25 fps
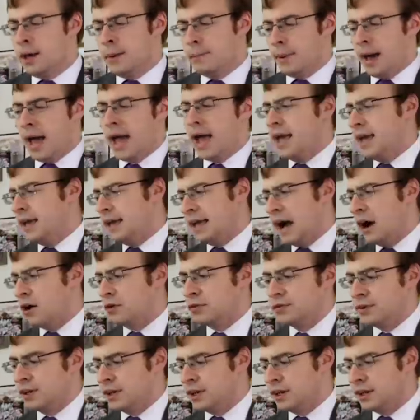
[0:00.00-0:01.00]
paying,
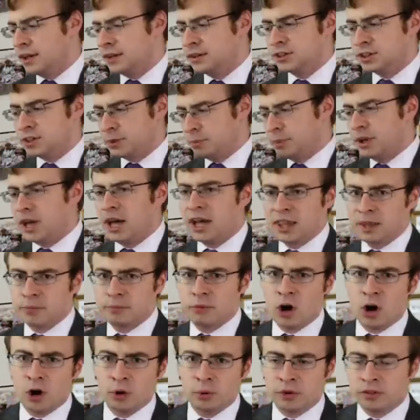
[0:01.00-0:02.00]
outfitting, and supplying them
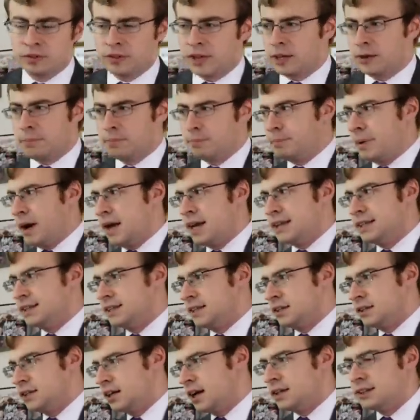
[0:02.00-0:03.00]
all with, like, pikes
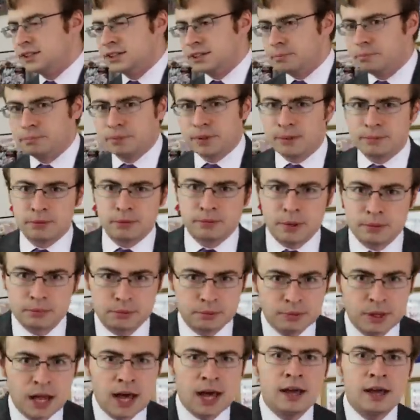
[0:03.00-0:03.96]
and guns and blah, blah, blah, blah,